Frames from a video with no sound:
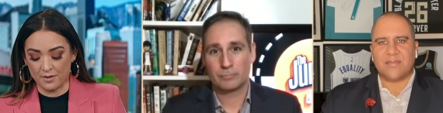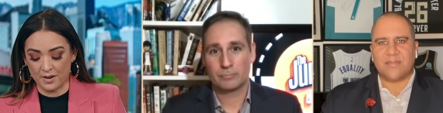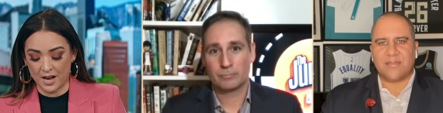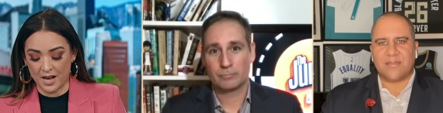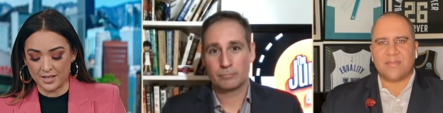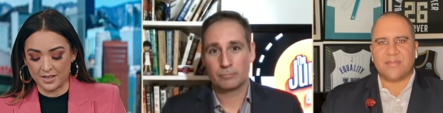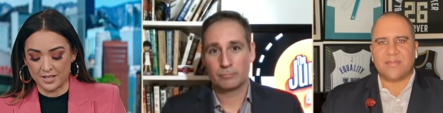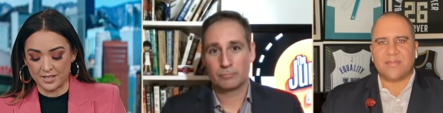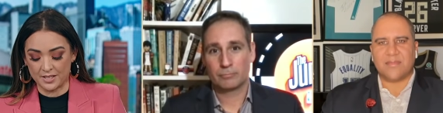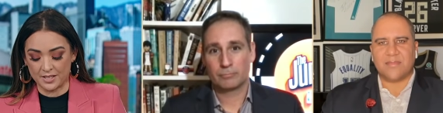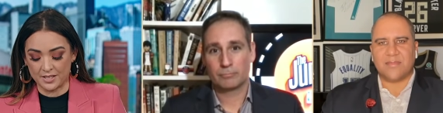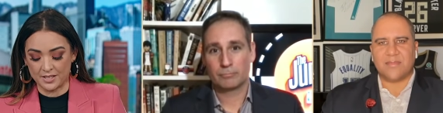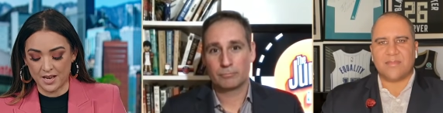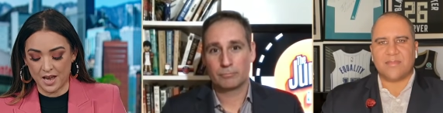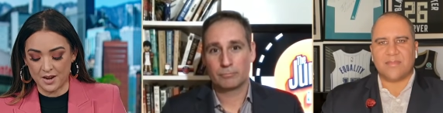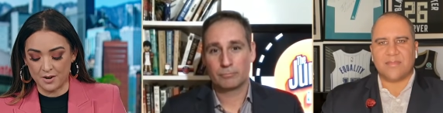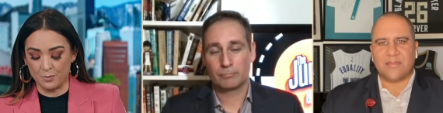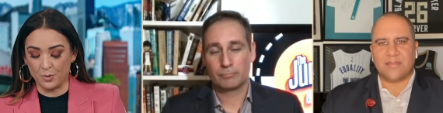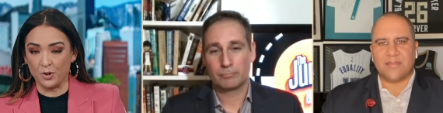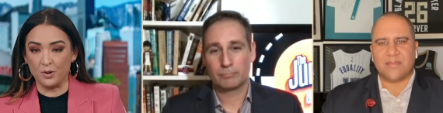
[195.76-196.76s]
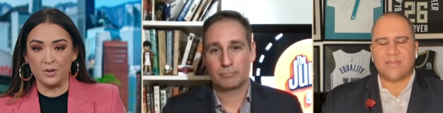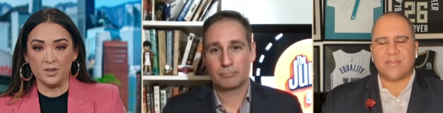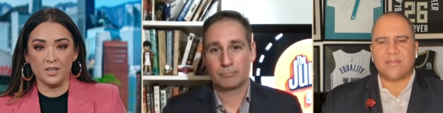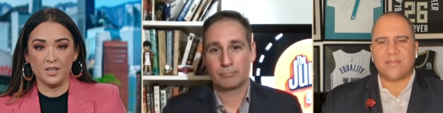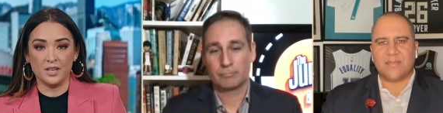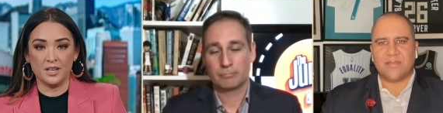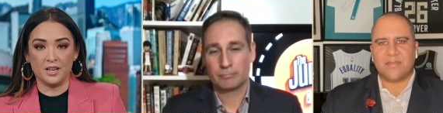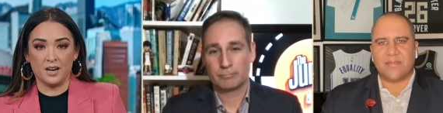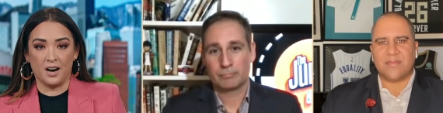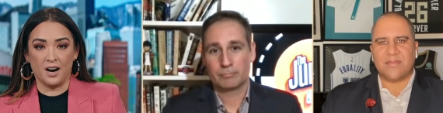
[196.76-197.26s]
Speaker 1: or not this is tenable
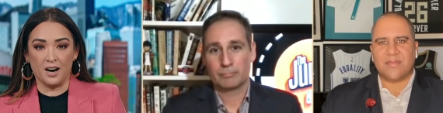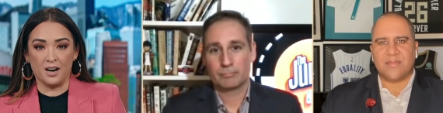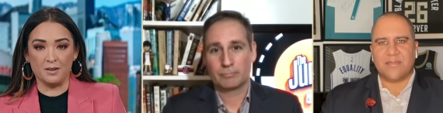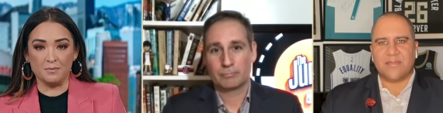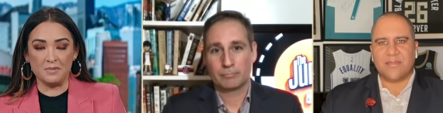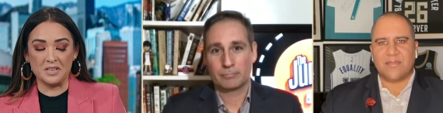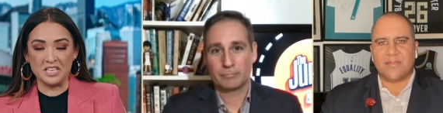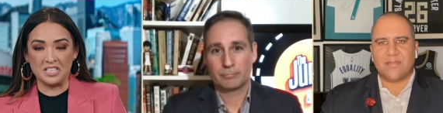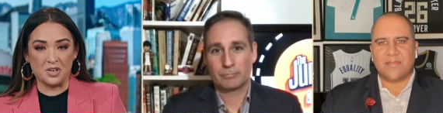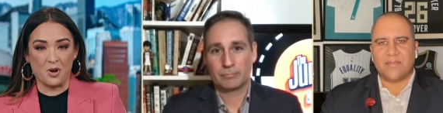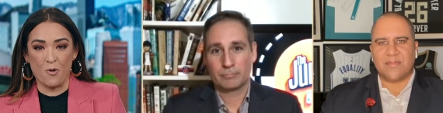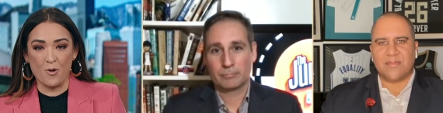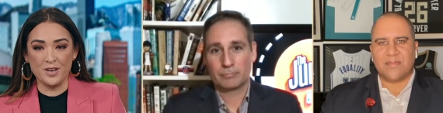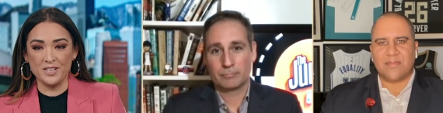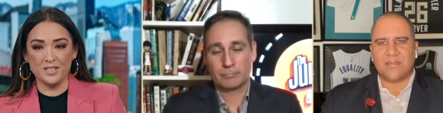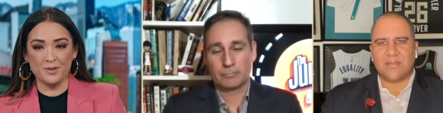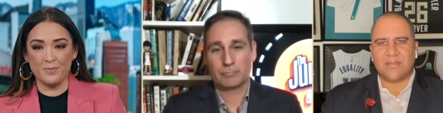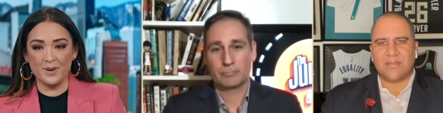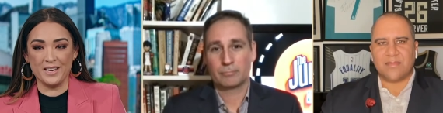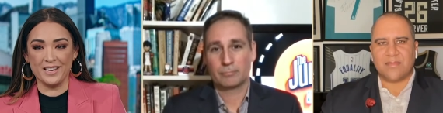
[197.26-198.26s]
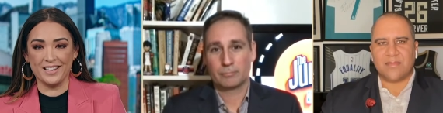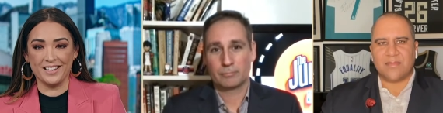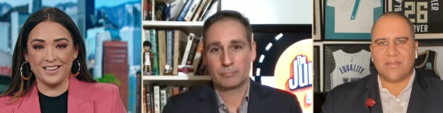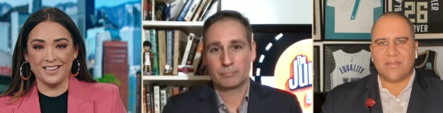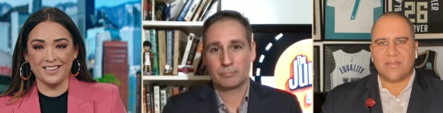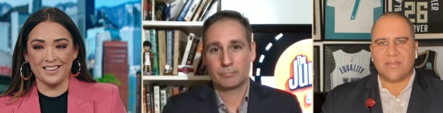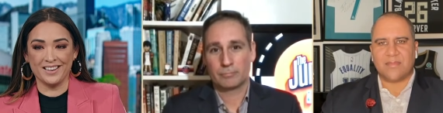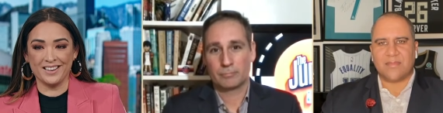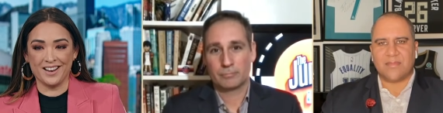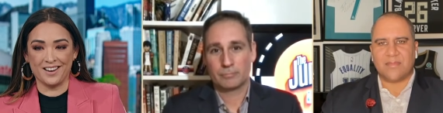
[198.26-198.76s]
is going to
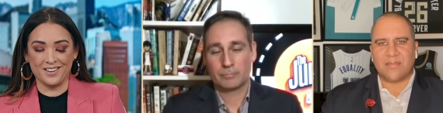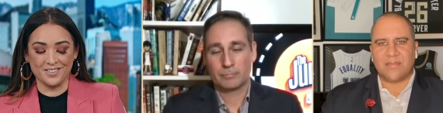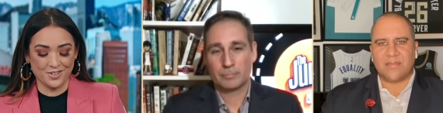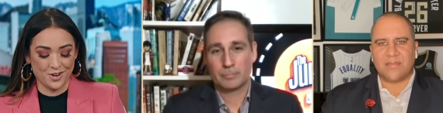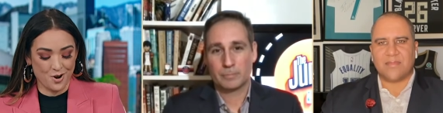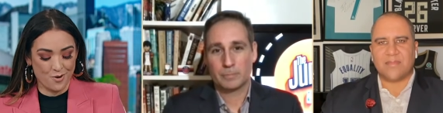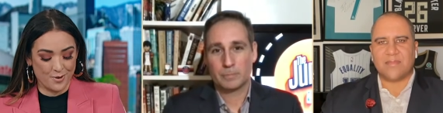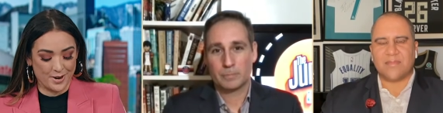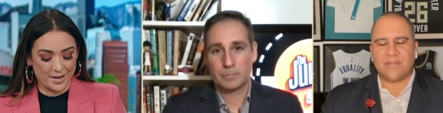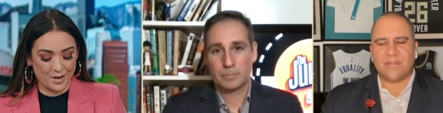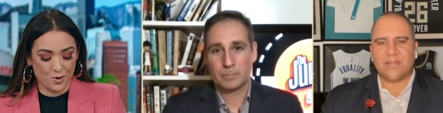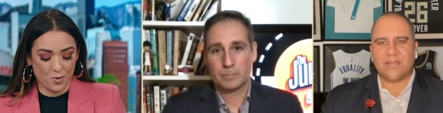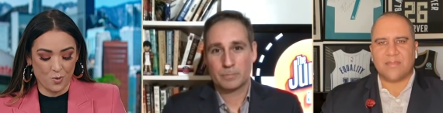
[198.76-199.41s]
be an ongoing